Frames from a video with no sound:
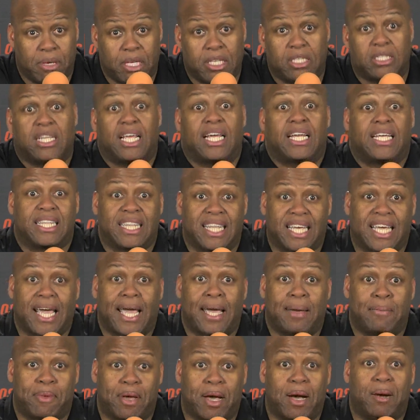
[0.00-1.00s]
he's letting the
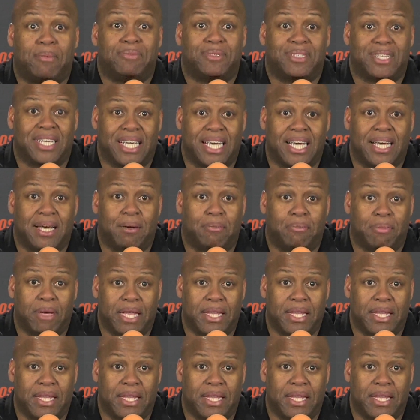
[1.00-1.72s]
game come to him,